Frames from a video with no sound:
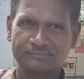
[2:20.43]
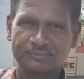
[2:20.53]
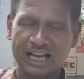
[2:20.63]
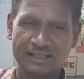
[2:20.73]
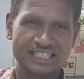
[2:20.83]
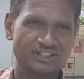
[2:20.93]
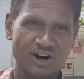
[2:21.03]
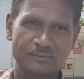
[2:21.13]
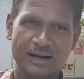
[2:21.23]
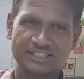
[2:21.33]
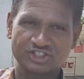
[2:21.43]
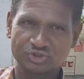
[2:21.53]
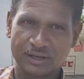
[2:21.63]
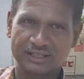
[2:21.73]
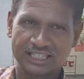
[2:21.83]
Now let's talk about the
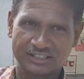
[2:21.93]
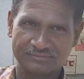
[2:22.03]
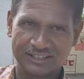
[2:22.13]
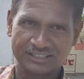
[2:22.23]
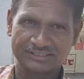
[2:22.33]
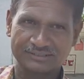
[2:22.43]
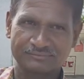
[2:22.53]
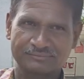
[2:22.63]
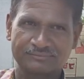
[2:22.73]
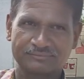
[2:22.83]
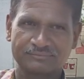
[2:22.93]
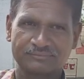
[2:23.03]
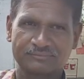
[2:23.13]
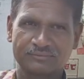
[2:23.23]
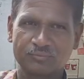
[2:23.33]
Streamlit interface.
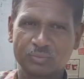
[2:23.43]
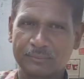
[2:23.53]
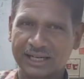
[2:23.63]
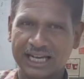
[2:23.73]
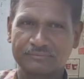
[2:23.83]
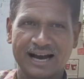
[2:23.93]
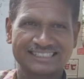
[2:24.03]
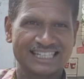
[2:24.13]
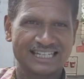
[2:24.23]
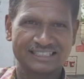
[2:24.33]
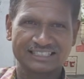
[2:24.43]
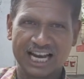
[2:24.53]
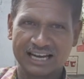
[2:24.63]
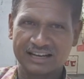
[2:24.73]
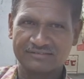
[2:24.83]
We begin by setting the
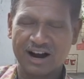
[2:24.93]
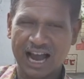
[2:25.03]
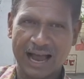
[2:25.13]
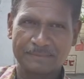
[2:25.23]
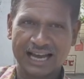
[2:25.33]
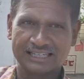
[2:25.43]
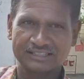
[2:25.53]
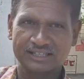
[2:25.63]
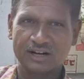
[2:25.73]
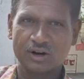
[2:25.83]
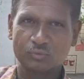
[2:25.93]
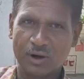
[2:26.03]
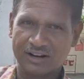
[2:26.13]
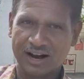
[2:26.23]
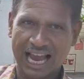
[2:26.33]
title of our app as
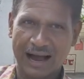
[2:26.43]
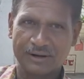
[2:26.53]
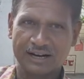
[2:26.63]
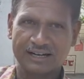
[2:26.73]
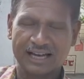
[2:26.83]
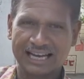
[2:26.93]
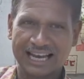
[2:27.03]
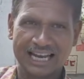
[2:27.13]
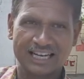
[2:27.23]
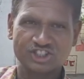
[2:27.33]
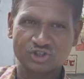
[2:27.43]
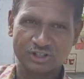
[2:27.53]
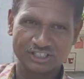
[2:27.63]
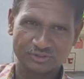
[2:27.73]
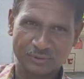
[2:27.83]
Weather App and adding a
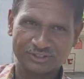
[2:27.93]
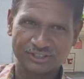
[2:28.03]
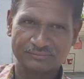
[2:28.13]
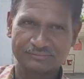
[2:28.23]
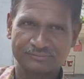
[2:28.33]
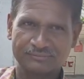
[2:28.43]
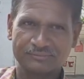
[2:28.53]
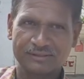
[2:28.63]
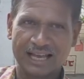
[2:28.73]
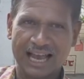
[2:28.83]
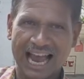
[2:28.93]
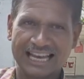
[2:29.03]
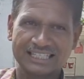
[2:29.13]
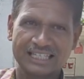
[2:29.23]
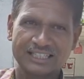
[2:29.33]
short description,
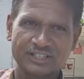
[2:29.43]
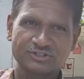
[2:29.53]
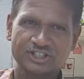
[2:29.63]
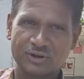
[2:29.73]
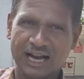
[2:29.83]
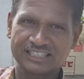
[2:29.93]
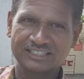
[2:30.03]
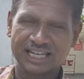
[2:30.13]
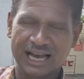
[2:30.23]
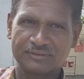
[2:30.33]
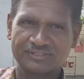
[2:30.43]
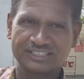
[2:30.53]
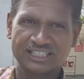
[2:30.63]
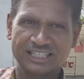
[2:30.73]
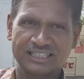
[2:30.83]
asking the user to enter the name of the
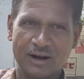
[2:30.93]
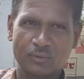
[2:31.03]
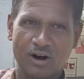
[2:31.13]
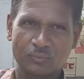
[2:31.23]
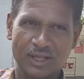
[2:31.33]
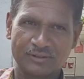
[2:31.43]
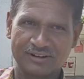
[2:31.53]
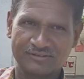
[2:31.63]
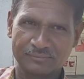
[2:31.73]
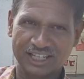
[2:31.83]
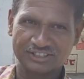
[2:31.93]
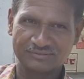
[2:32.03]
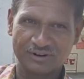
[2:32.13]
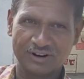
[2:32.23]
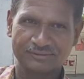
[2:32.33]
city they want weather information
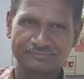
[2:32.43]
for.